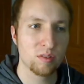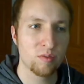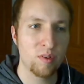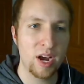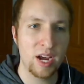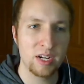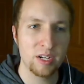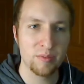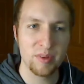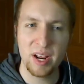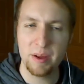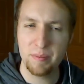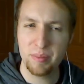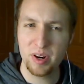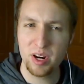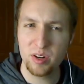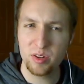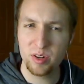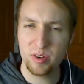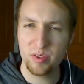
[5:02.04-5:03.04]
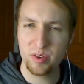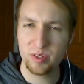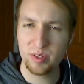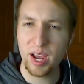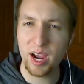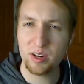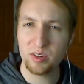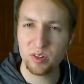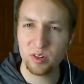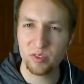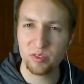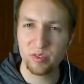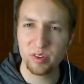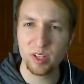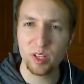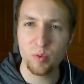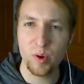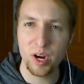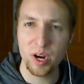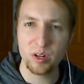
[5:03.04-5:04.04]
random. And I'm pretty sure they're textured
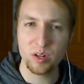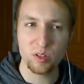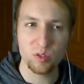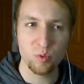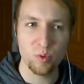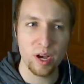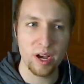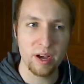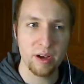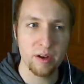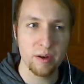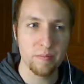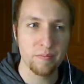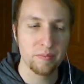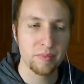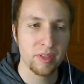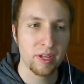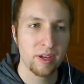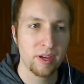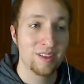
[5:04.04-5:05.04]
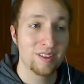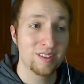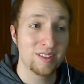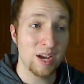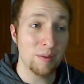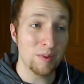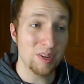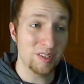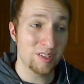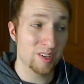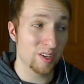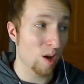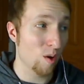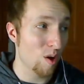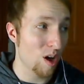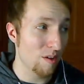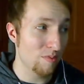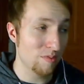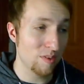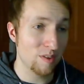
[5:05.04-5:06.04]
really weird as well. There's not much to
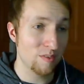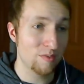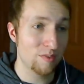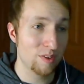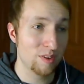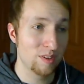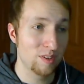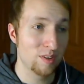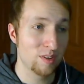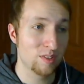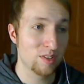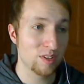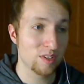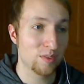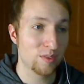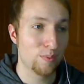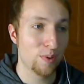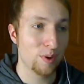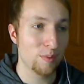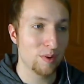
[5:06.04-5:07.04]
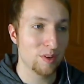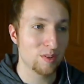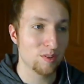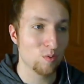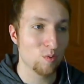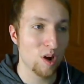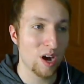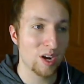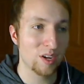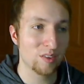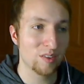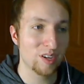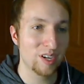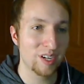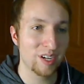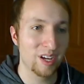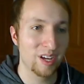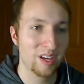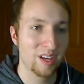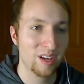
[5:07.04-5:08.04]
go off of. You're just pretty much
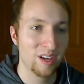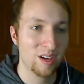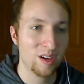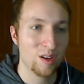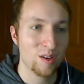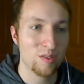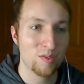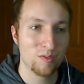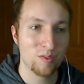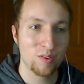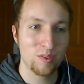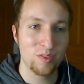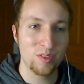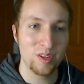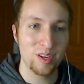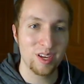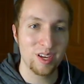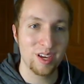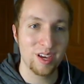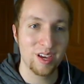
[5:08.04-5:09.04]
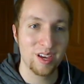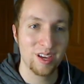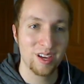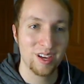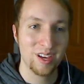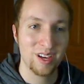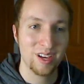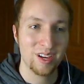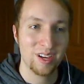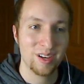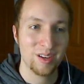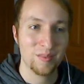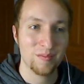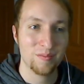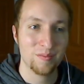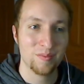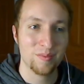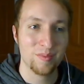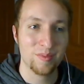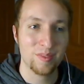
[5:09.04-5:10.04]
wandering through
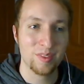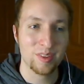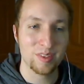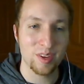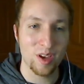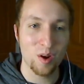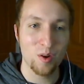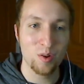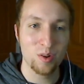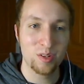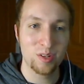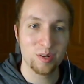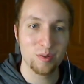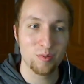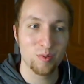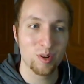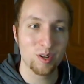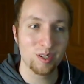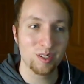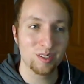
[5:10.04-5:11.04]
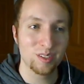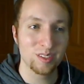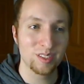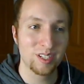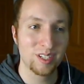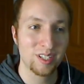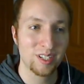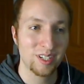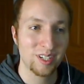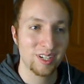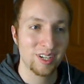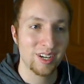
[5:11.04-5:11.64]
this ocean world,